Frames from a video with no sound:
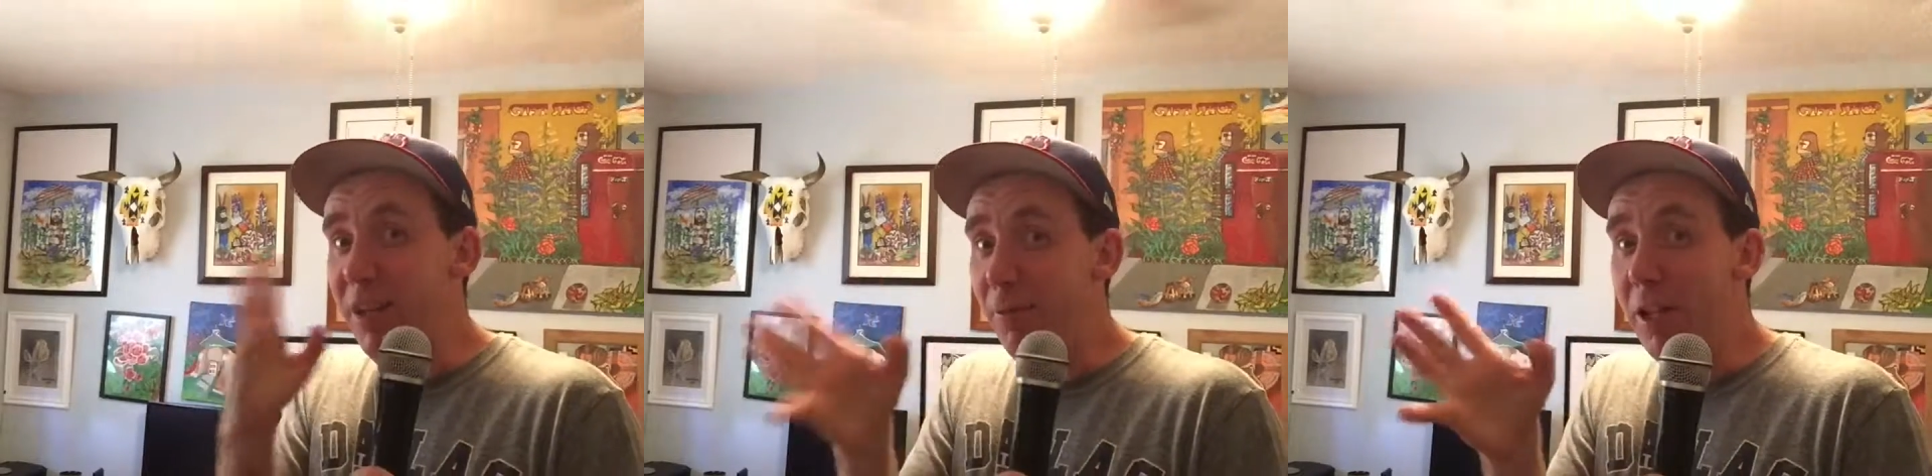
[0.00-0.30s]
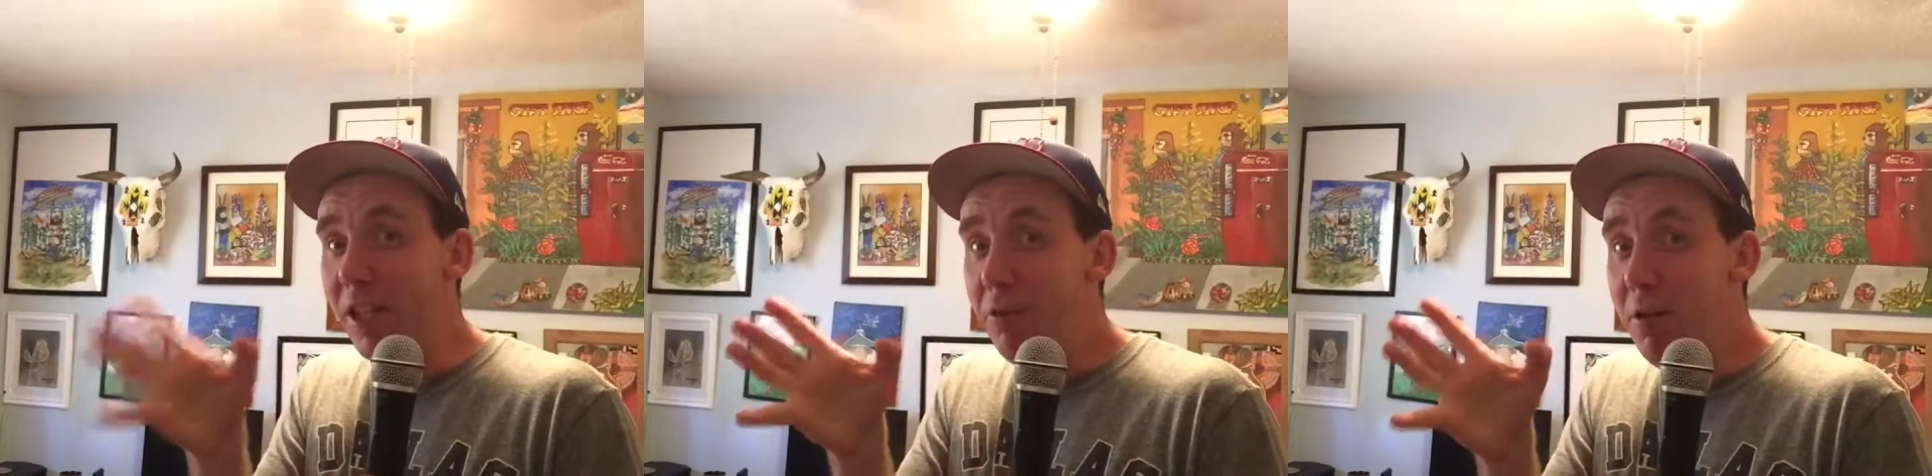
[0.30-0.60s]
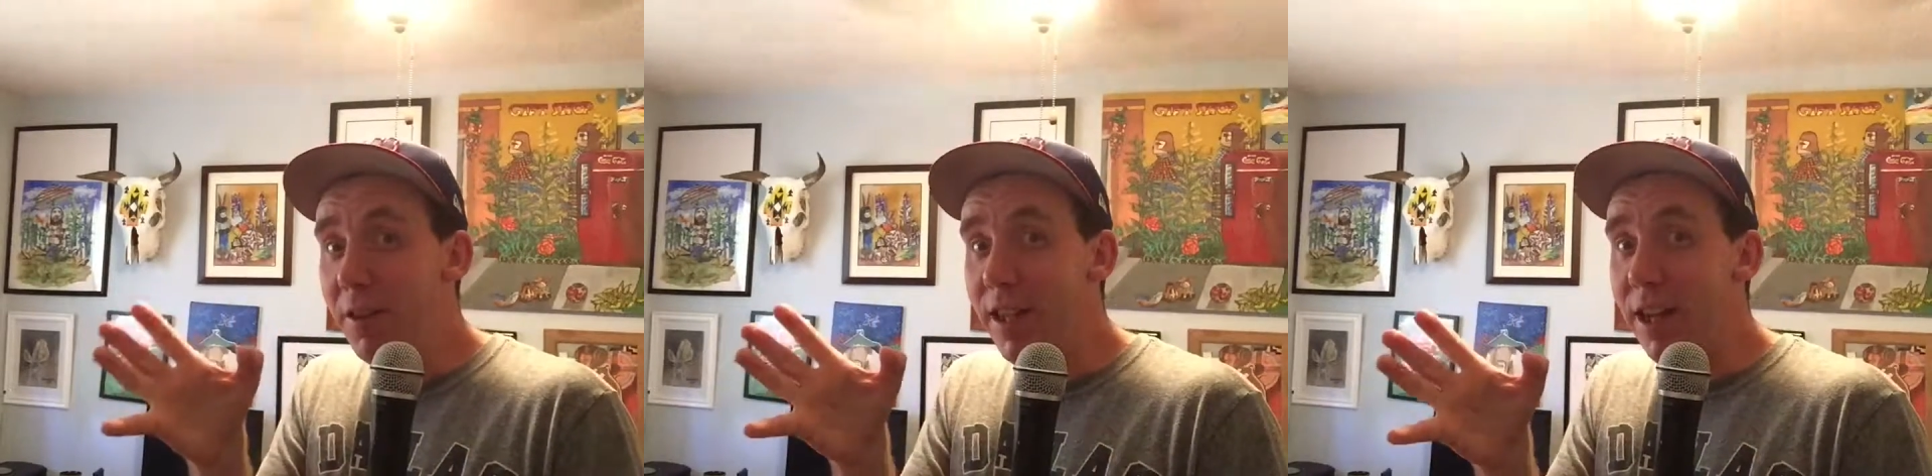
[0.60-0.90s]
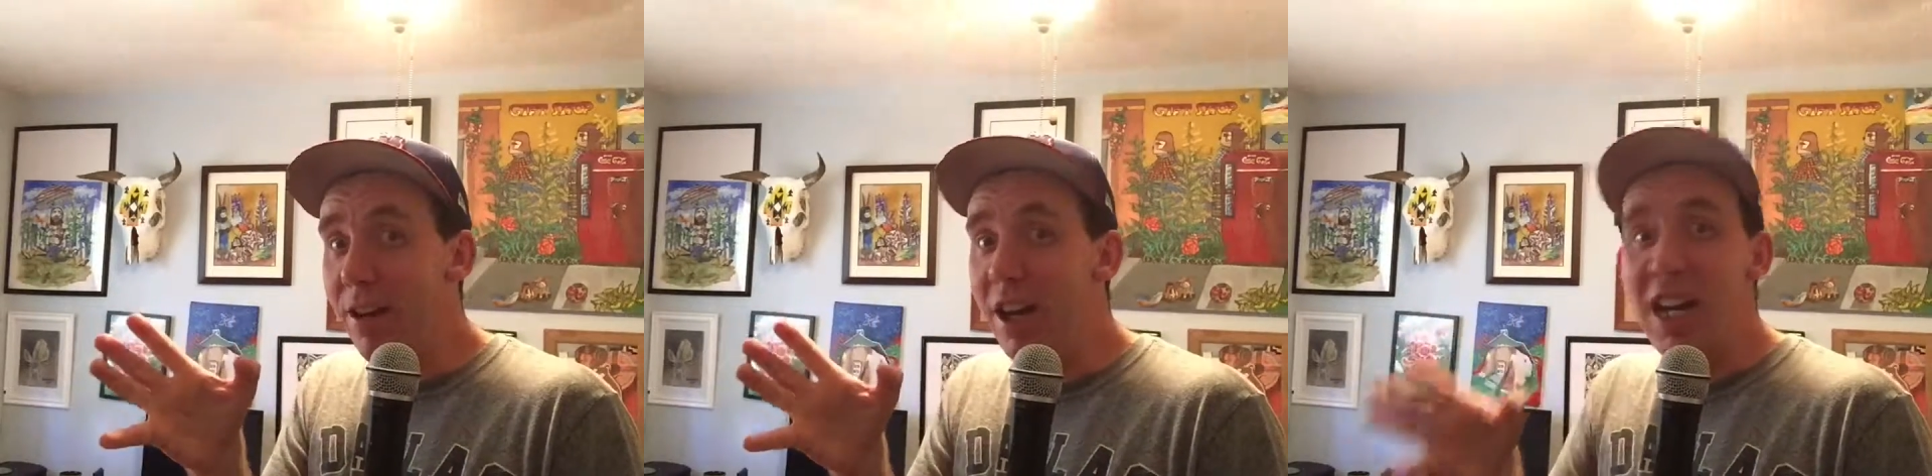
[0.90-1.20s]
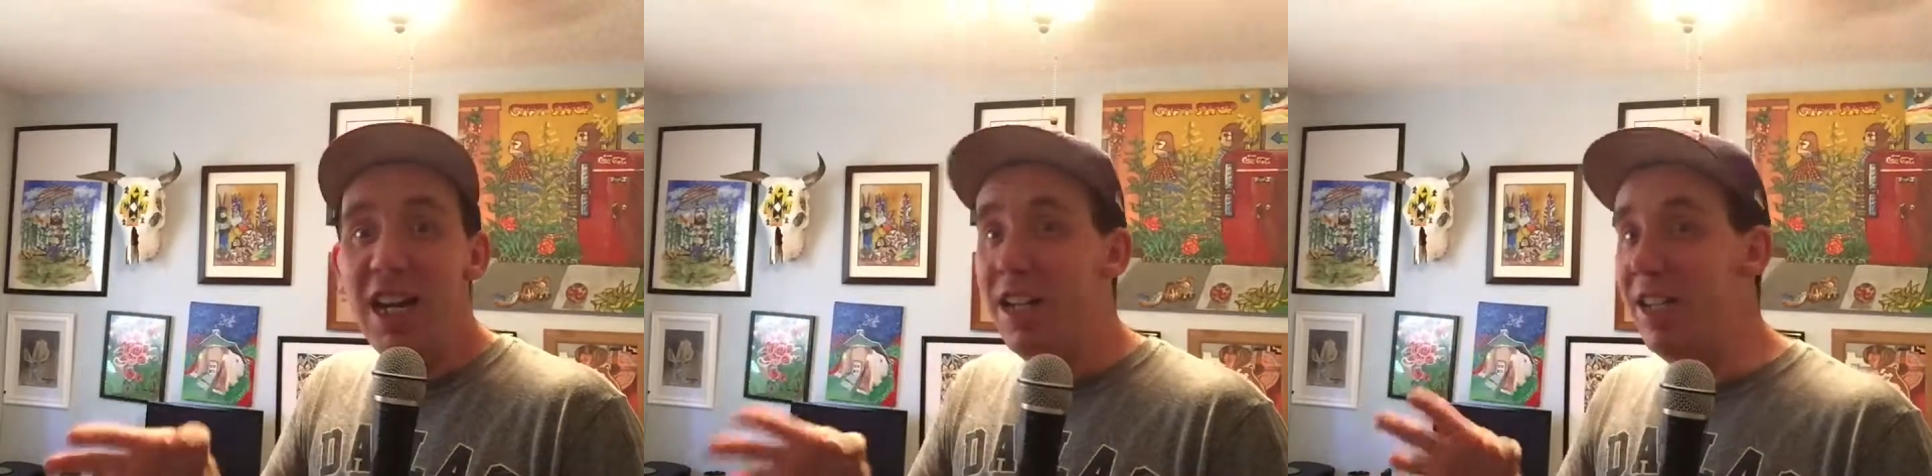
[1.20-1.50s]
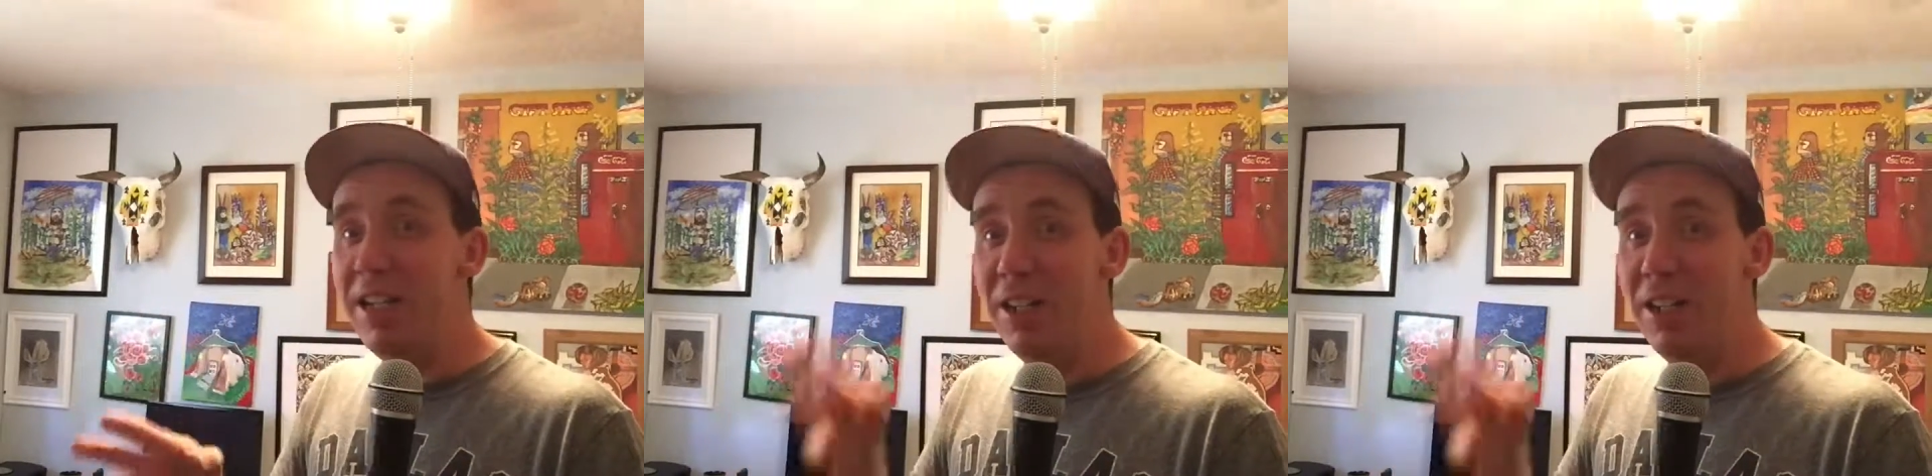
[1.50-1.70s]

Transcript: when they go out there, they're,